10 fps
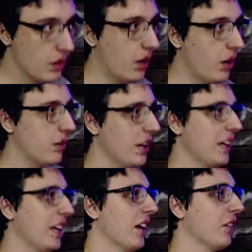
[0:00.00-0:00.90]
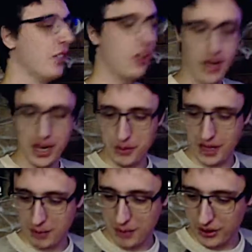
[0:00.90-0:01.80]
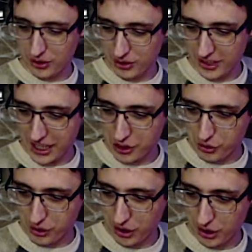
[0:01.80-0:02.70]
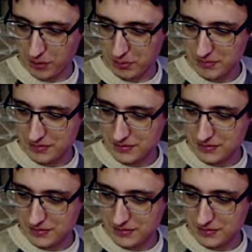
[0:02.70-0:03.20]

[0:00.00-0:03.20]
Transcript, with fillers: okay, yeah, so I recommend do the extra harm.